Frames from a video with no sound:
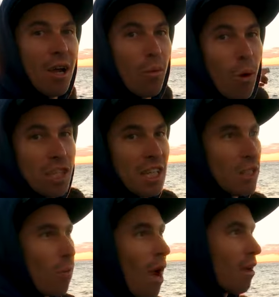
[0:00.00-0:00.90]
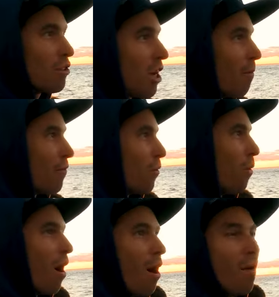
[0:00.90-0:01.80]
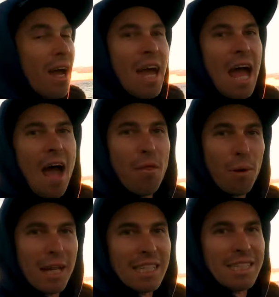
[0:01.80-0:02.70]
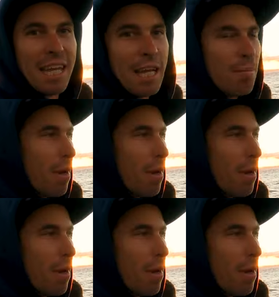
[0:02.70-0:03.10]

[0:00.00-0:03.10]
watch these whales jump for a while, and then we're going to send it,